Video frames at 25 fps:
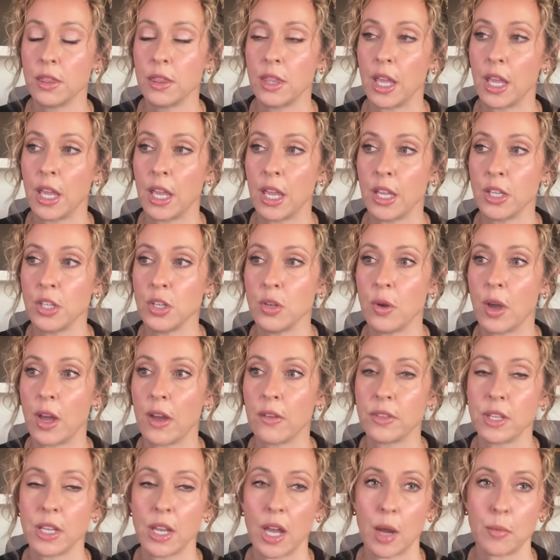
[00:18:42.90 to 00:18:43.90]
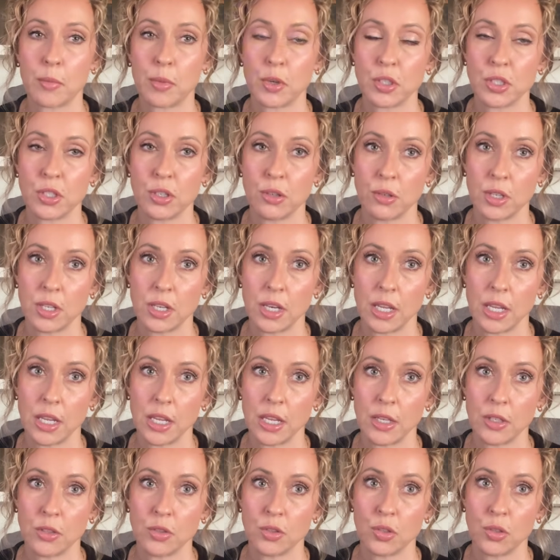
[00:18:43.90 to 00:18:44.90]
then you have the
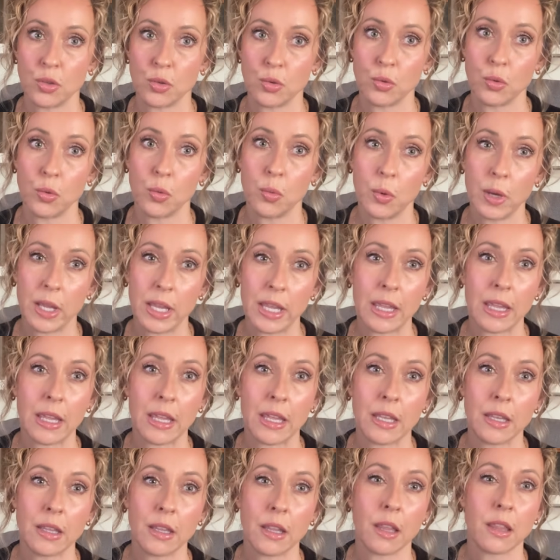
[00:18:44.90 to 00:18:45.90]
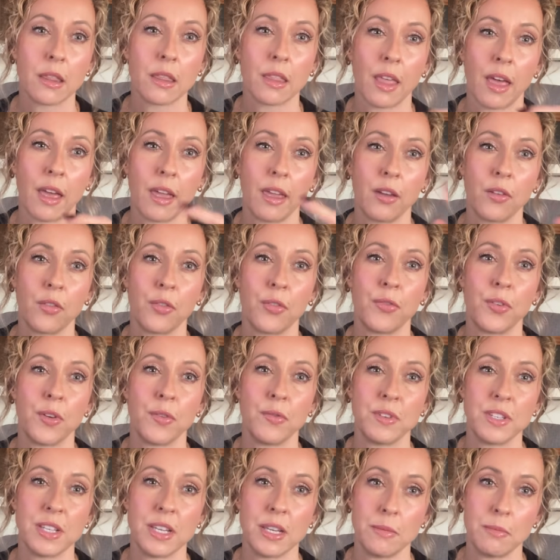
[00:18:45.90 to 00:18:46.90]
opportunity to win like
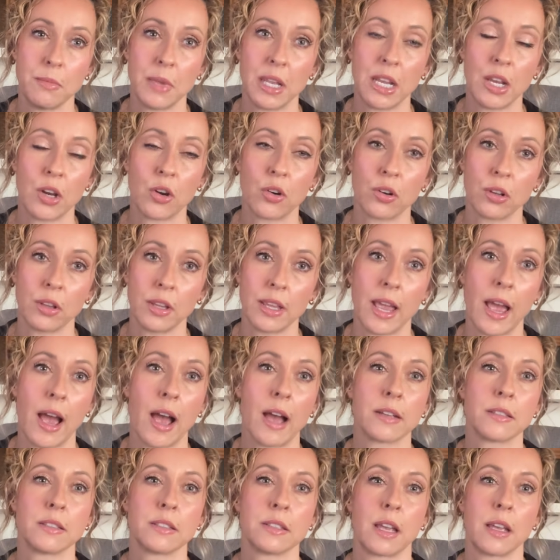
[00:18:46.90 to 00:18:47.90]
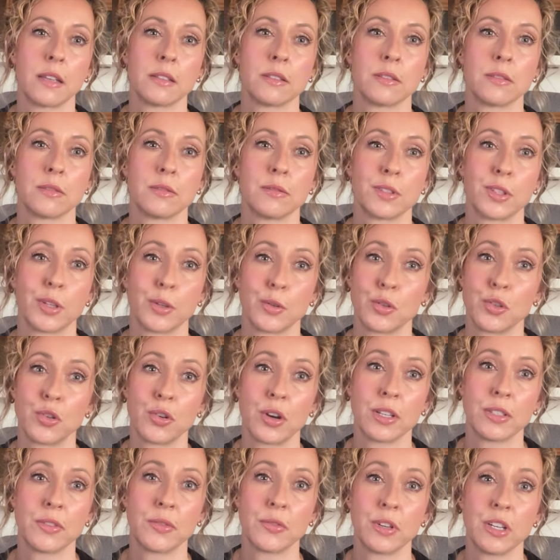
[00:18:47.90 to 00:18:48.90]
15-minute early access. So
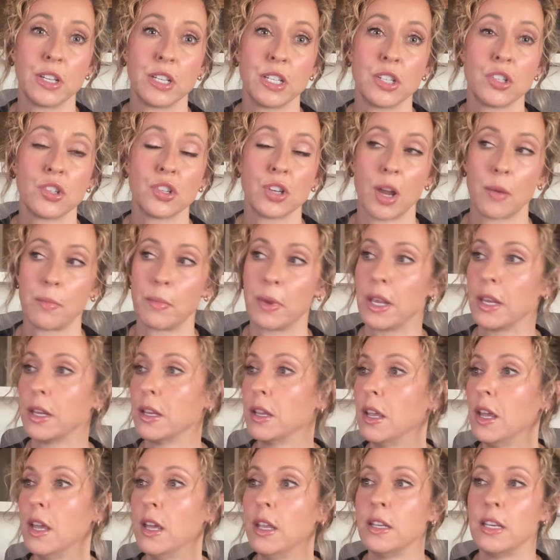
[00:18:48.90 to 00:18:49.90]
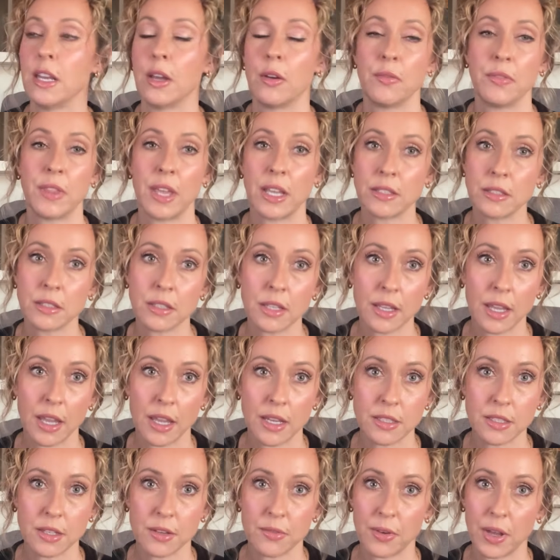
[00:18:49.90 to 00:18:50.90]
stress-free shopping. Now, if that's the
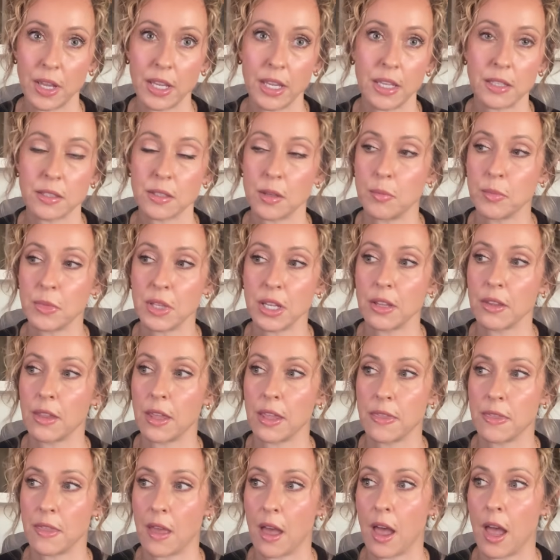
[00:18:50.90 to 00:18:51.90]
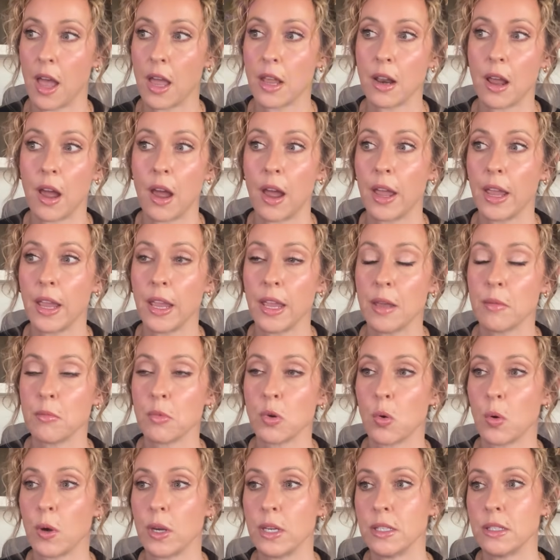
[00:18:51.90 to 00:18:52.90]
case, if I get something like that, I am
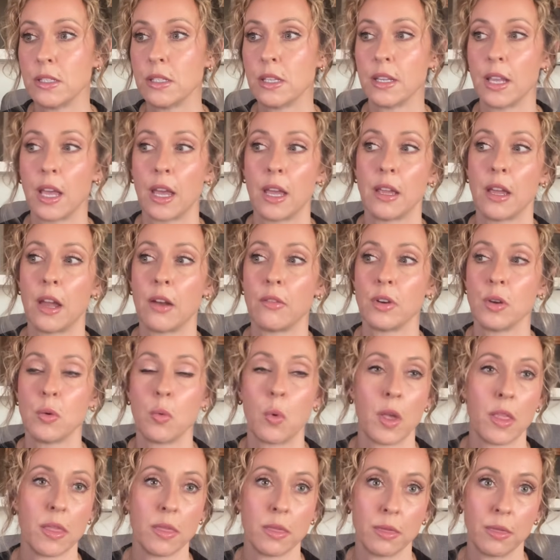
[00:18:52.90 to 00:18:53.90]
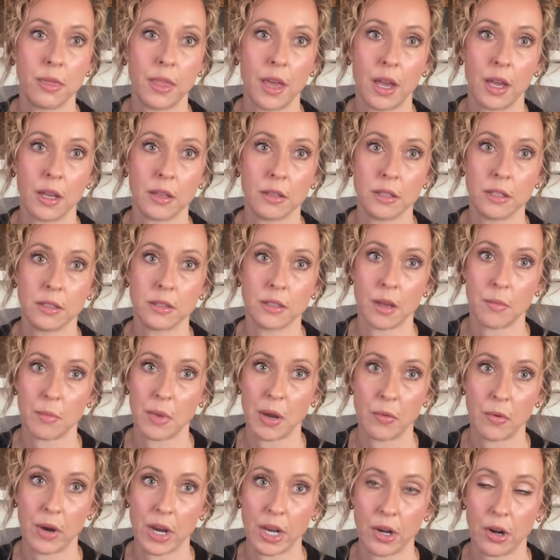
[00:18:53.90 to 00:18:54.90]
going to get everyone that is on
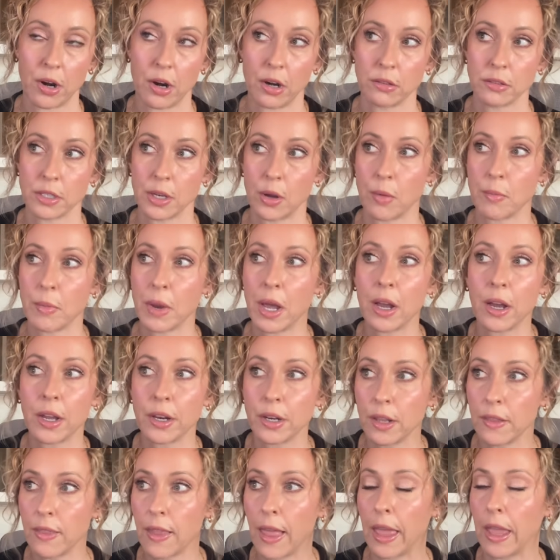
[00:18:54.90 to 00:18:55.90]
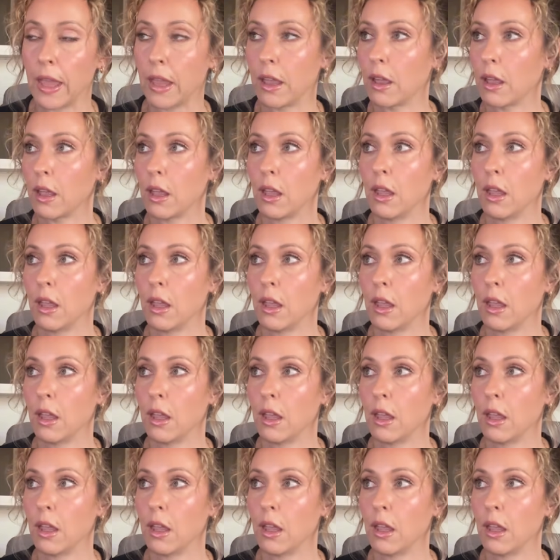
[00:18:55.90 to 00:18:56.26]
my radar. Now, I'm not going to like